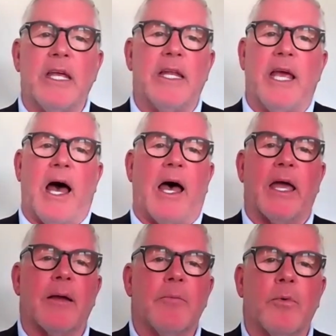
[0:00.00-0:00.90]

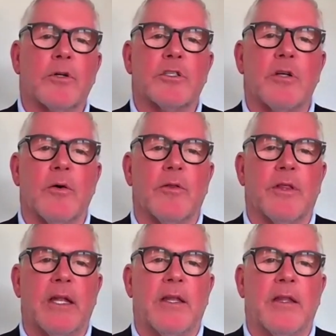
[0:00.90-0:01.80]
EDI more so
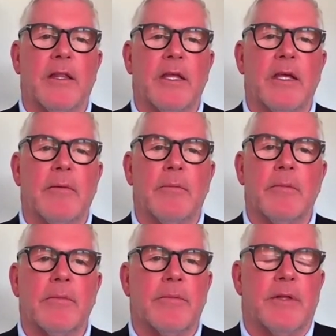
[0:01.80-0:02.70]
than the,
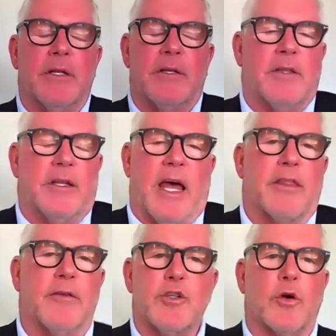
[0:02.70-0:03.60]
the, the
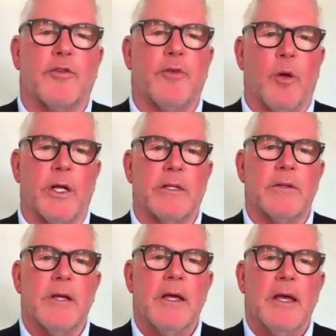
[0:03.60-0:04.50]
death of George Floyd,
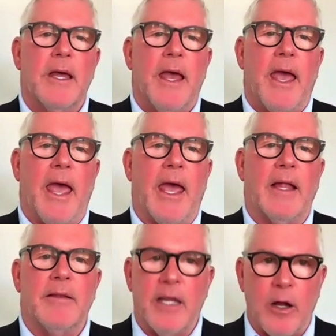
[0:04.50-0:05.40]

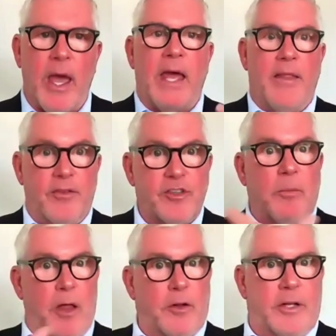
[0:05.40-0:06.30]
and you know, and
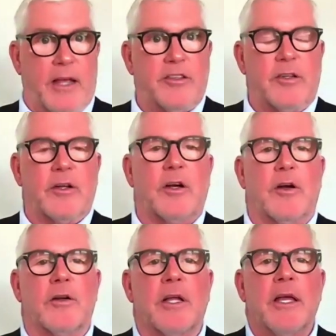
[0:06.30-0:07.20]
some other deaths that
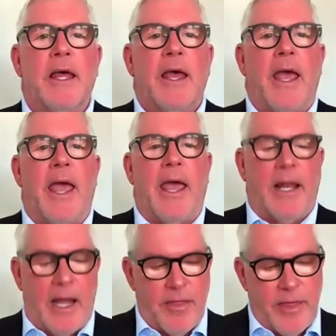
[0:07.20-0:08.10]
occurred.
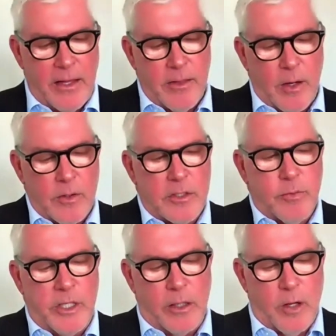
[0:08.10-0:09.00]
And I think those,
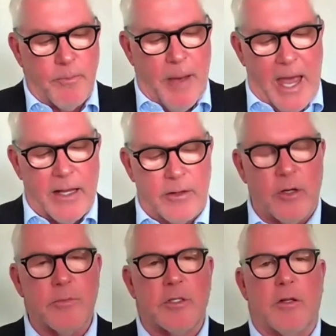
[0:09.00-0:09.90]
when you look back in
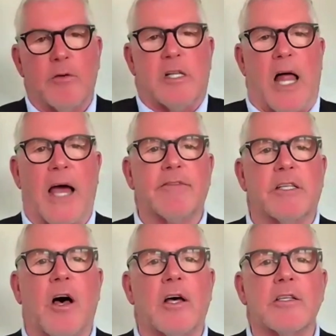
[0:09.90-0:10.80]
terms of those lives
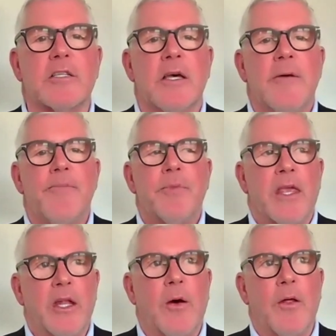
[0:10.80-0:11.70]
lost,
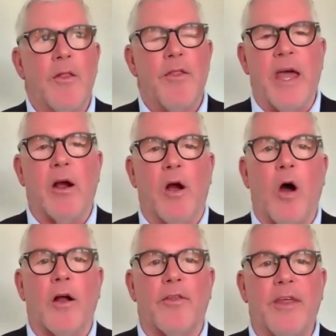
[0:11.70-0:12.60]
you know, there
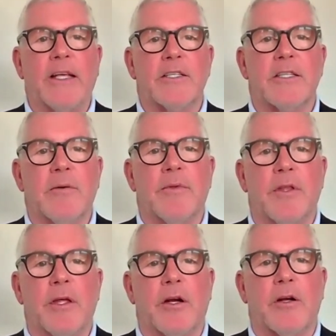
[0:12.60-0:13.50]
are things that
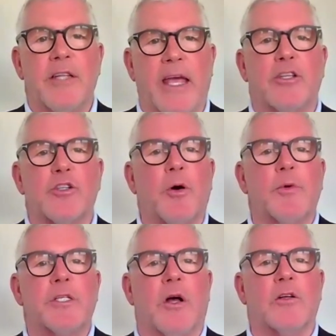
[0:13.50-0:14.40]
that are tangible
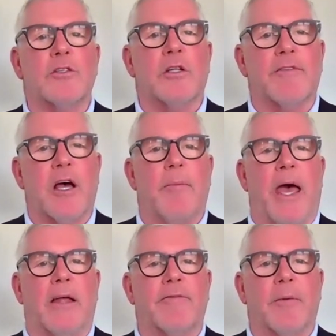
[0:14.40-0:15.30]
results that have come
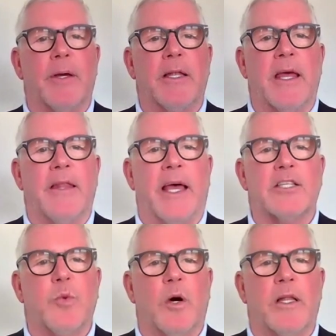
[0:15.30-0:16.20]
out from it, and
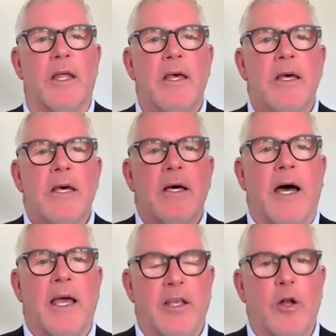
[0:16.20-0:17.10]
that's what
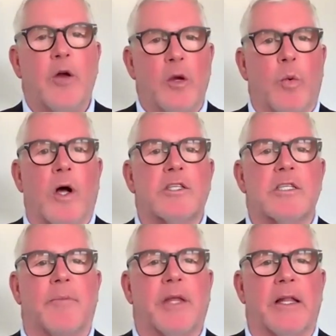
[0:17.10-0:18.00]
uh, you know. You want
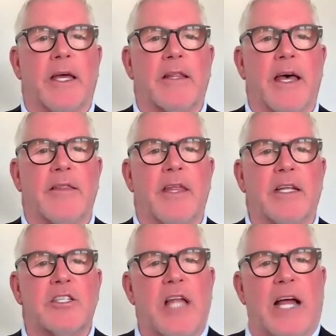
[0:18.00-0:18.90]
something like that, that
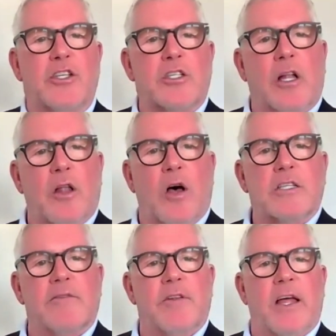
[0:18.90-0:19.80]
it's not just a
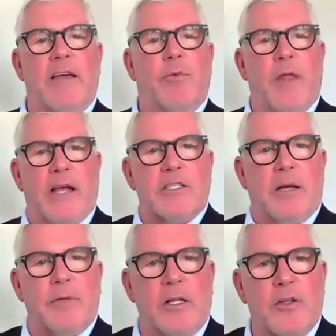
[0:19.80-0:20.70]
loss of life without
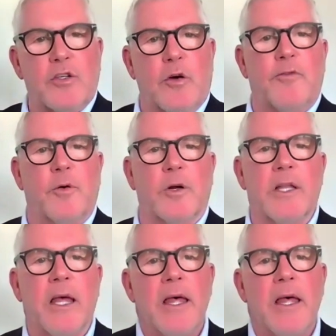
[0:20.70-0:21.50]
something to show for it.